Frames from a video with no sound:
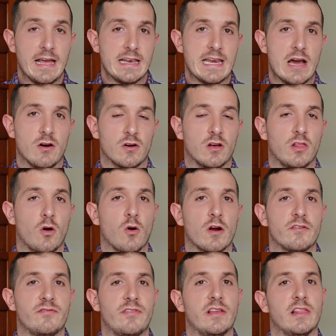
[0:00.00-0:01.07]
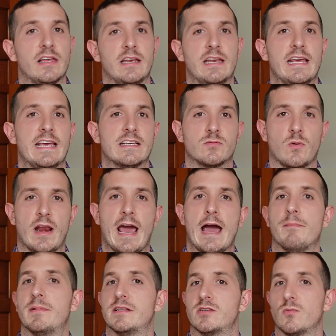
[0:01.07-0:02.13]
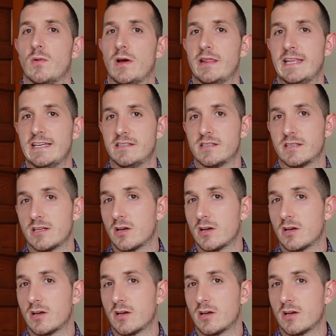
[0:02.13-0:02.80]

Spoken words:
Now, chlorophyllin is what happens when these